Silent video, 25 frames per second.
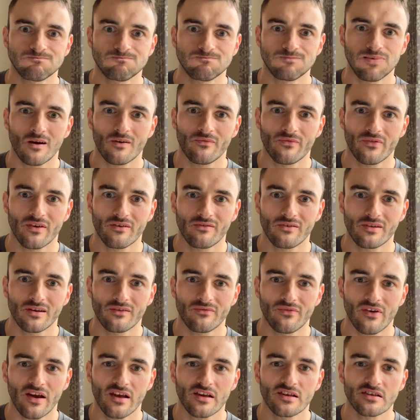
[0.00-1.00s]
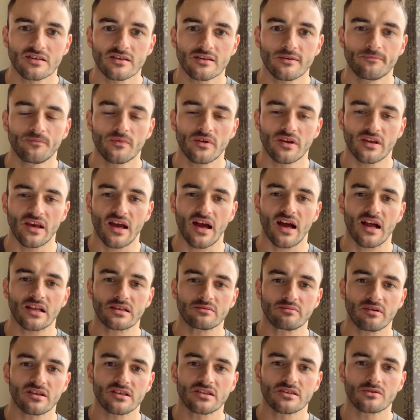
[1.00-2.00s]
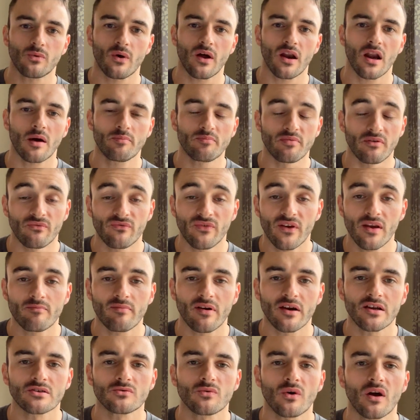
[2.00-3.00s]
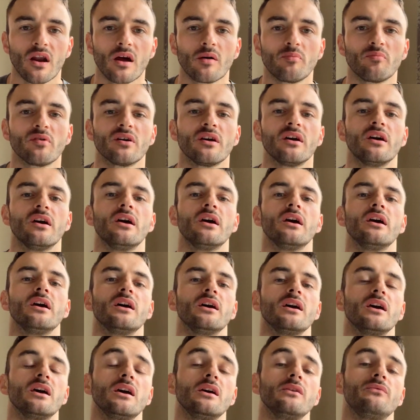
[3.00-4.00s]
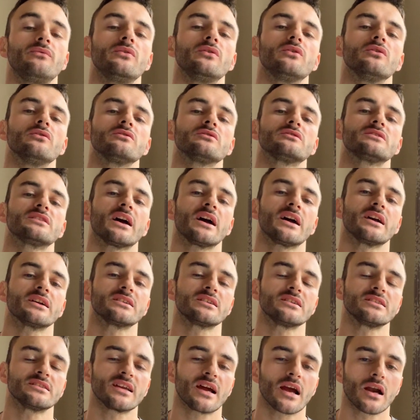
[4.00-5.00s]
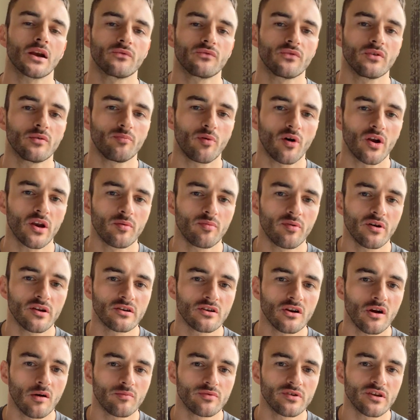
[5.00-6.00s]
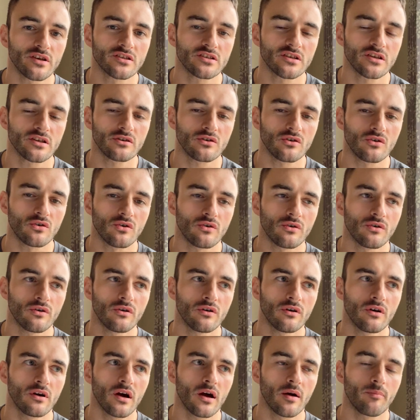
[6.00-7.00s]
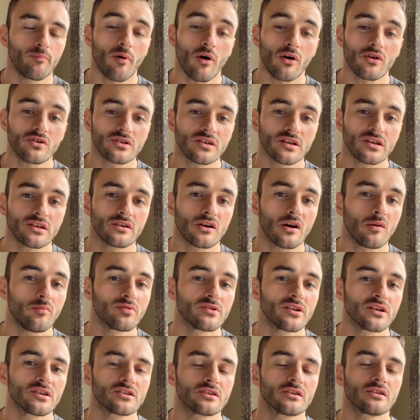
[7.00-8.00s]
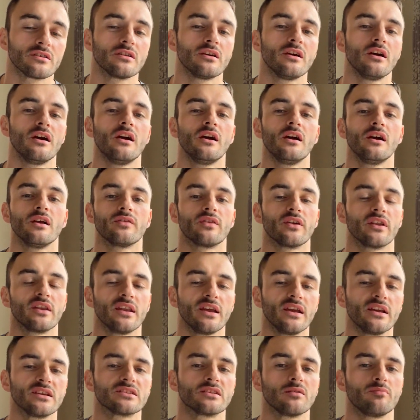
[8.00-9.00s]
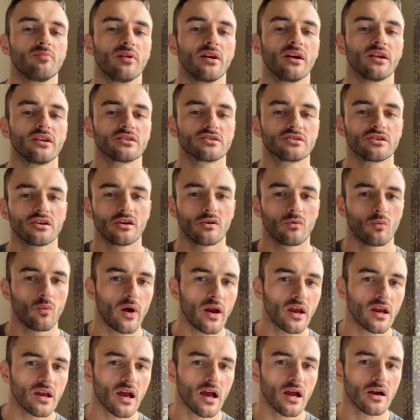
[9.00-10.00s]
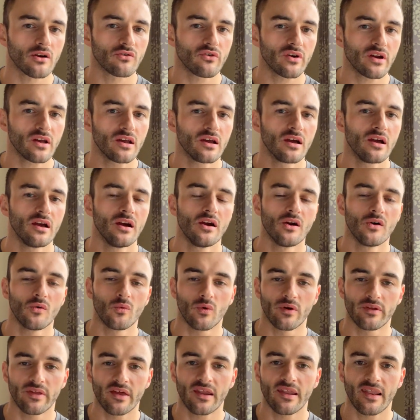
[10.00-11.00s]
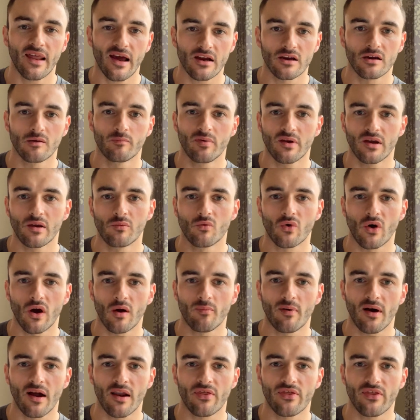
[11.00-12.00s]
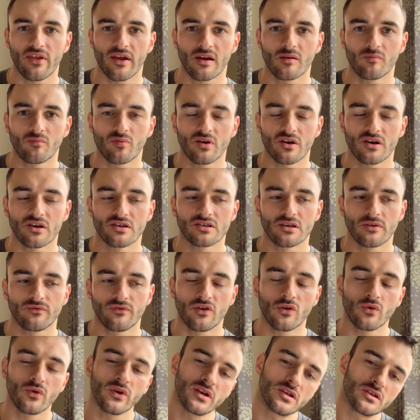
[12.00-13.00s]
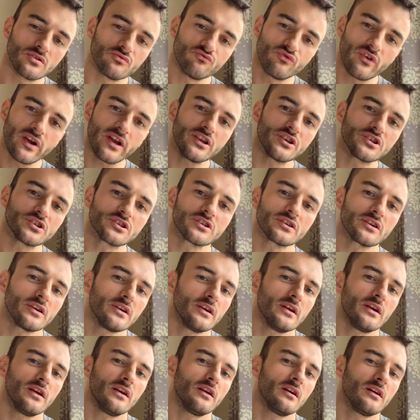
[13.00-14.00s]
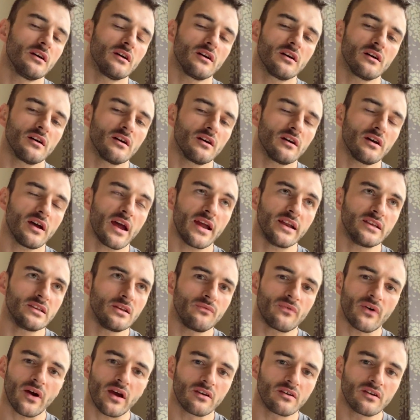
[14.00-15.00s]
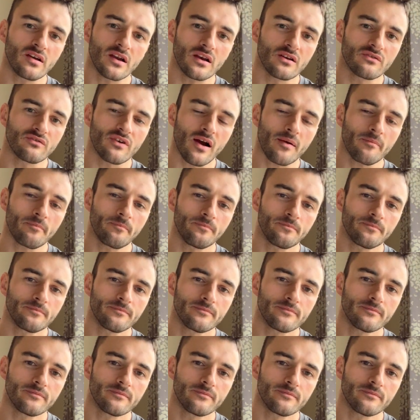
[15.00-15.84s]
puffier in the face. Your hands might swell up, your feet might swell up. If you're dieting down for a bodybuilding competition or a boxing competition, there needs to be in a certain weight category, well then that could be quite a bad thing, because if you need to reach 85 kilogram,